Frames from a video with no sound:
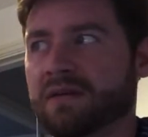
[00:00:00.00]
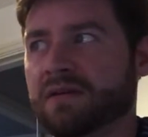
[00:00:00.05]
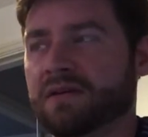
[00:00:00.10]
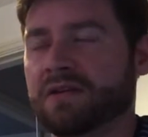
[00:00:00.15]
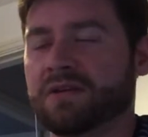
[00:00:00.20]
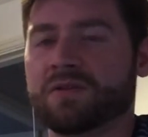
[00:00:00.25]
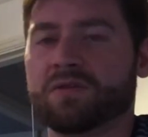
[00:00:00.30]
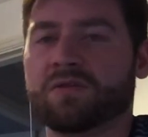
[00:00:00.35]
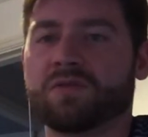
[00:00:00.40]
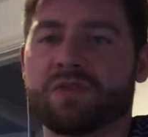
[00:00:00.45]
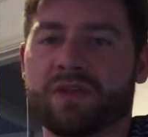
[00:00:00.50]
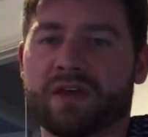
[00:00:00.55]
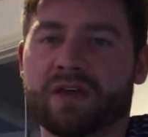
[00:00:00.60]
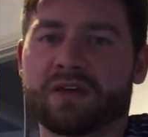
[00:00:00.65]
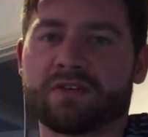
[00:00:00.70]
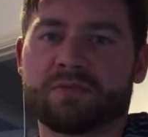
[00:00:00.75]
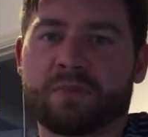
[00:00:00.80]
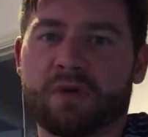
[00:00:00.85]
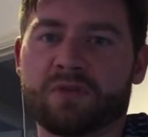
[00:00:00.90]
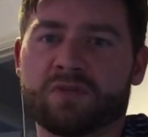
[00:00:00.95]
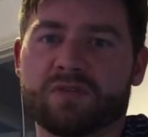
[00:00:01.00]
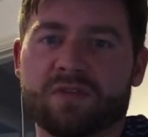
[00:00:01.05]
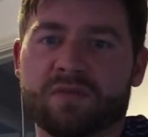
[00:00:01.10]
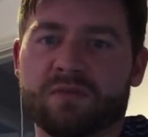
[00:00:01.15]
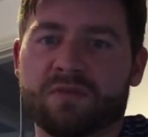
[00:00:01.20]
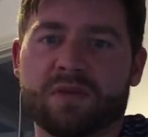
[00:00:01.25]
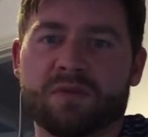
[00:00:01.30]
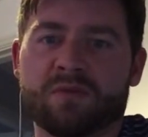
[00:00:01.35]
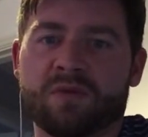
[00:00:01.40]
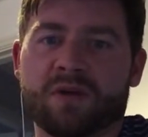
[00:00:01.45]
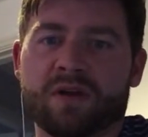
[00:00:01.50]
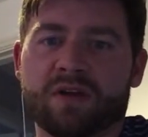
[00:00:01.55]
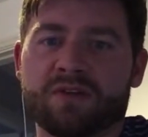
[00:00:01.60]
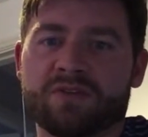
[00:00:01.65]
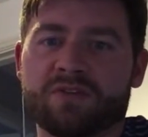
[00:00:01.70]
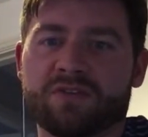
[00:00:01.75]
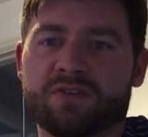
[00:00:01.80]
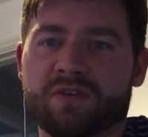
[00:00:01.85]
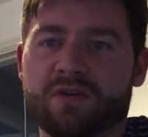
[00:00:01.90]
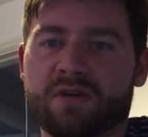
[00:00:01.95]
you'll think it's posted, but it won't
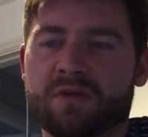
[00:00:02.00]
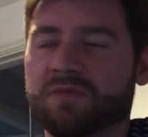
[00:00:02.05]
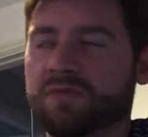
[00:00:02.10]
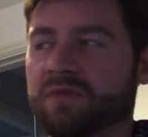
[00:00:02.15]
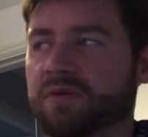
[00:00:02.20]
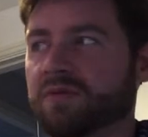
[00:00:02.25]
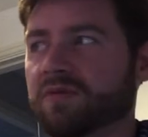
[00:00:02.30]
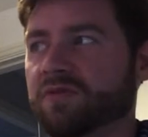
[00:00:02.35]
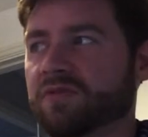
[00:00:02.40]
actually show up to anyone.